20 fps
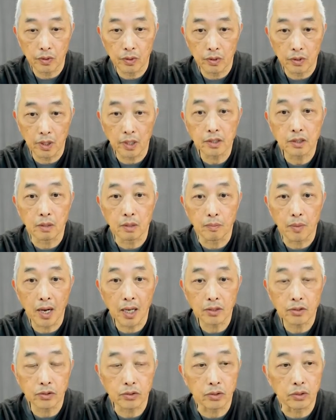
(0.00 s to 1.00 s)
That's the
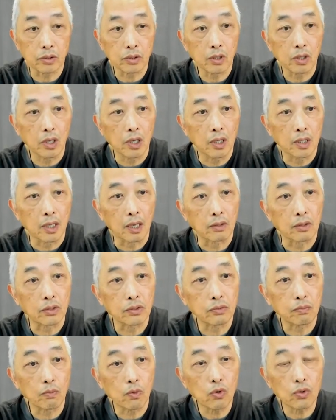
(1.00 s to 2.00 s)
posture. Now there's
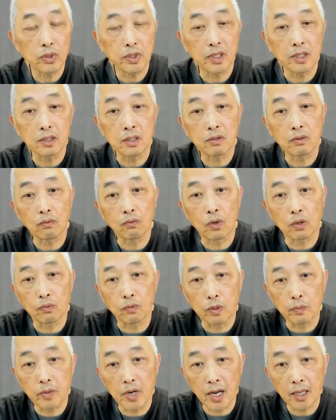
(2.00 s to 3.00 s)
more than what we
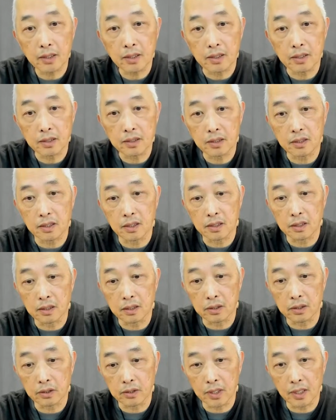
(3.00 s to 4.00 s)
practice in
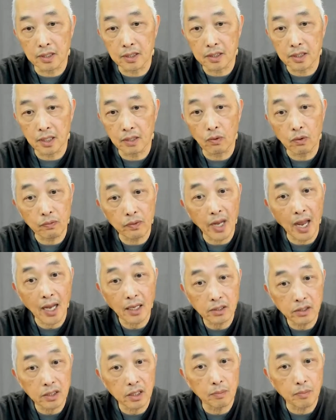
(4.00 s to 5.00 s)
the United States. What we
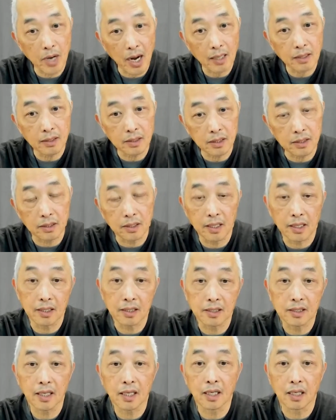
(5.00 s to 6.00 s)
actually practice in the United
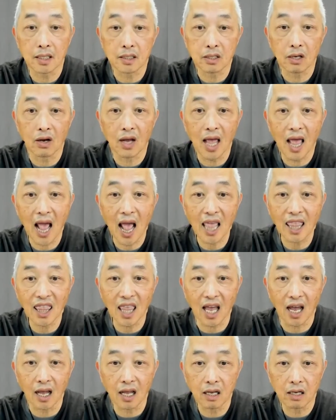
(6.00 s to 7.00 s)
States is called
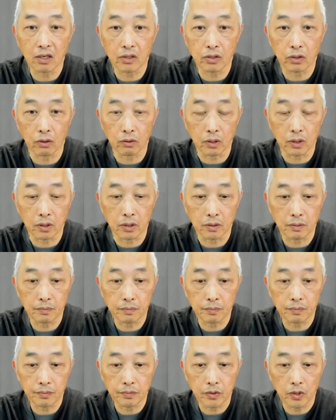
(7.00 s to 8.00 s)
hatha yoga,
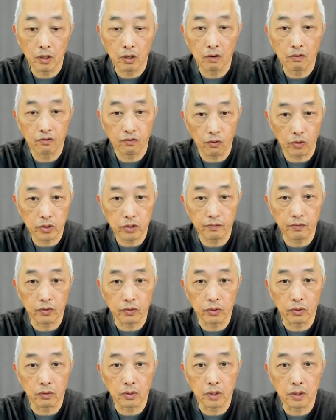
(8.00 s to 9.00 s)
forceful
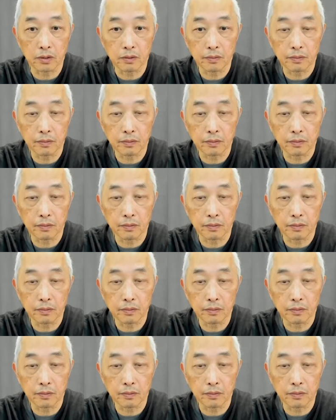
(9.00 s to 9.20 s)
yoga.